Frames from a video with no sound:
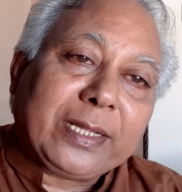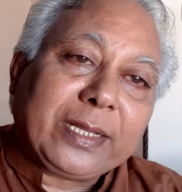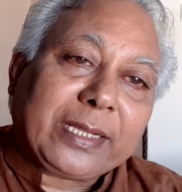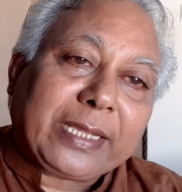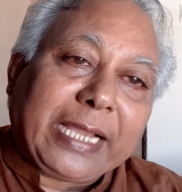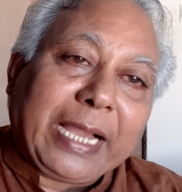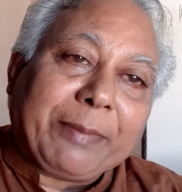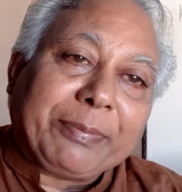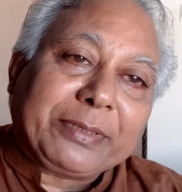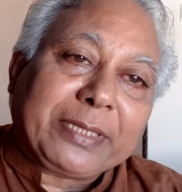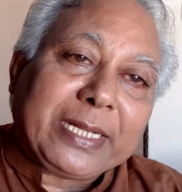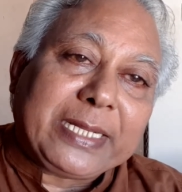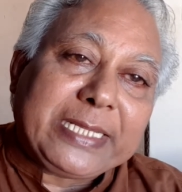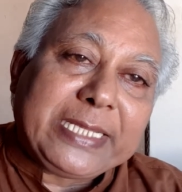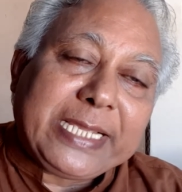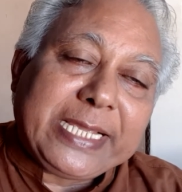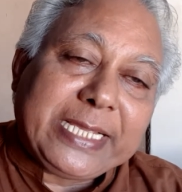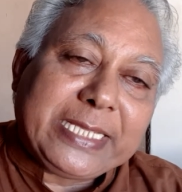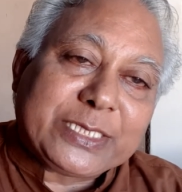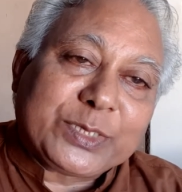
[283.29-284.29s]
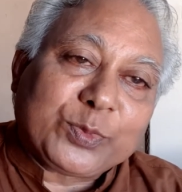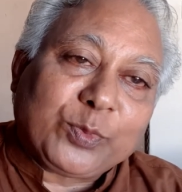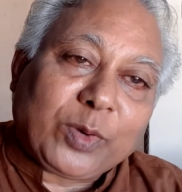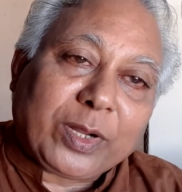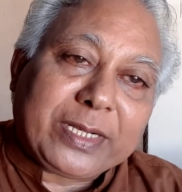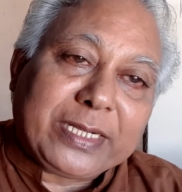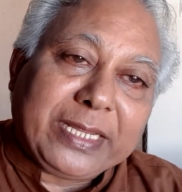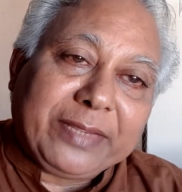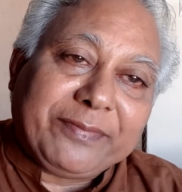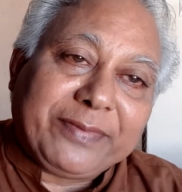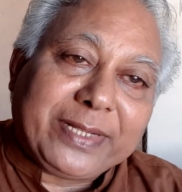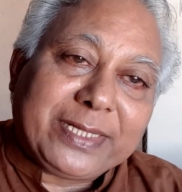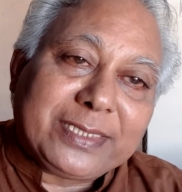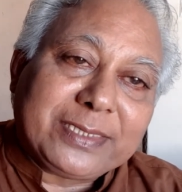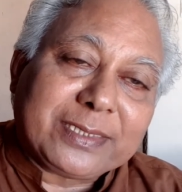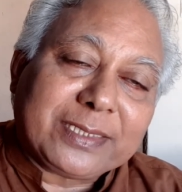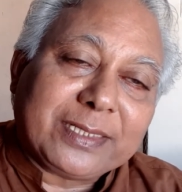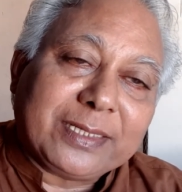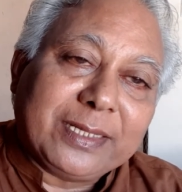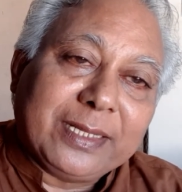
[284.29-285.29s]
capital E is one
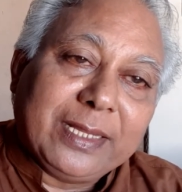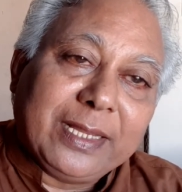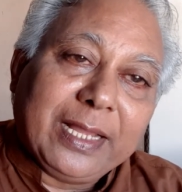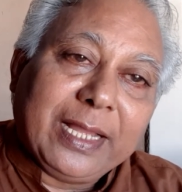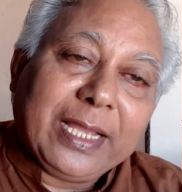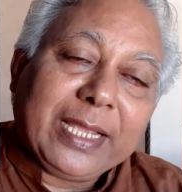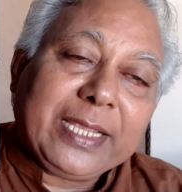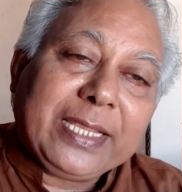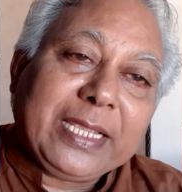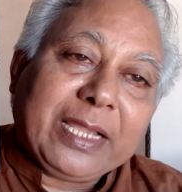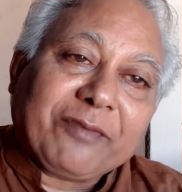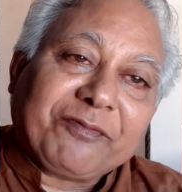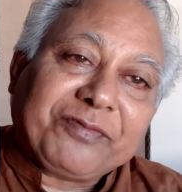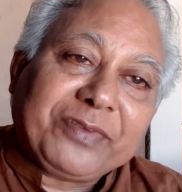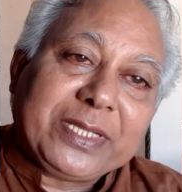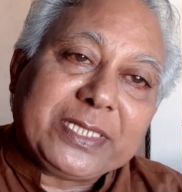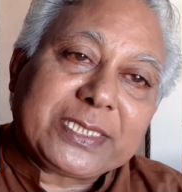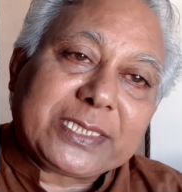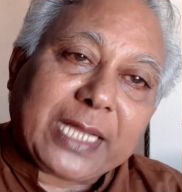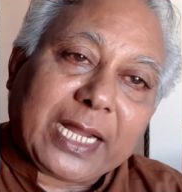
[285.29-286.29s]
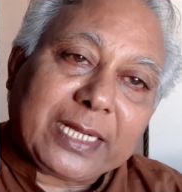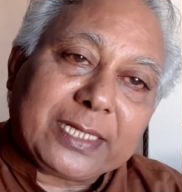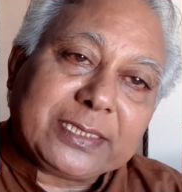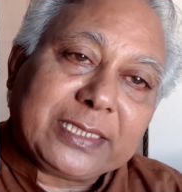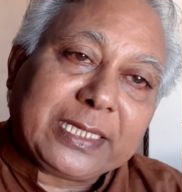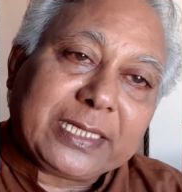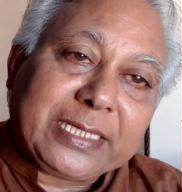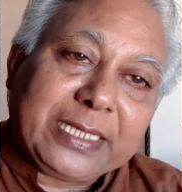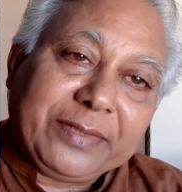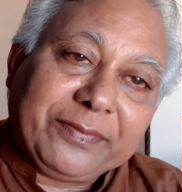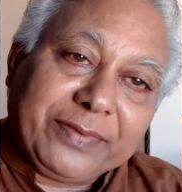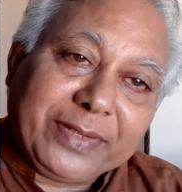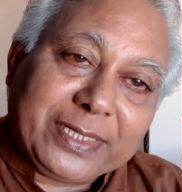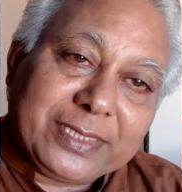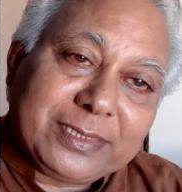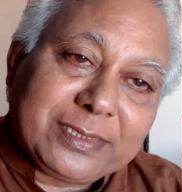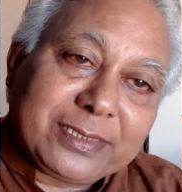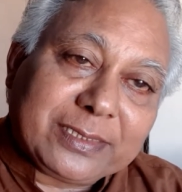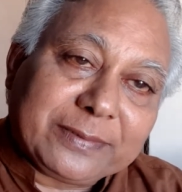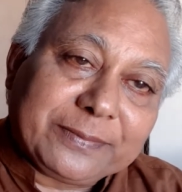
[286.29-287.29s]
event, F is another
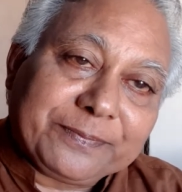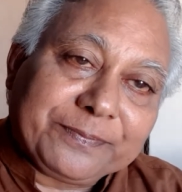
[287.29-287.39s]
event,